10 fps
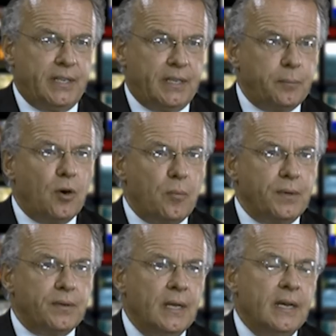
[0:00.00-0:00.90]
at that
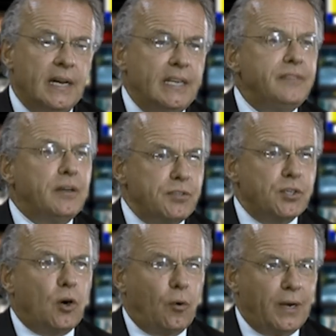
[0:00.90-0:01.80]
moment. And if there is
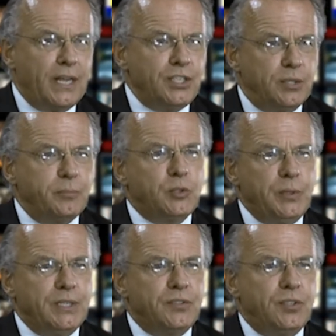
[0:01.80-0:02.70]
a correlation
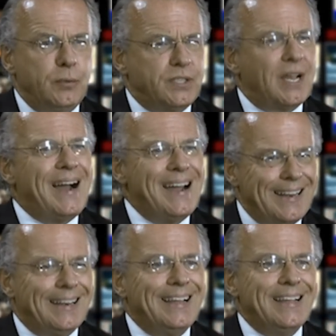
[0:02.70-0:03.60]
between the two, it's
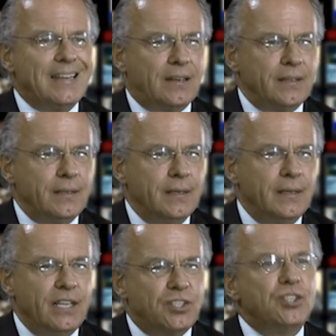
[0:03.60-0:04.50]
highly likely
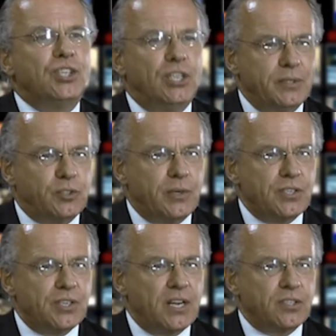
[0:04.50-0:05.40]
it's a genuine
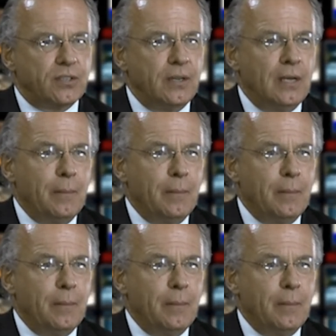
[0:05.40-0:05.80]
transaction.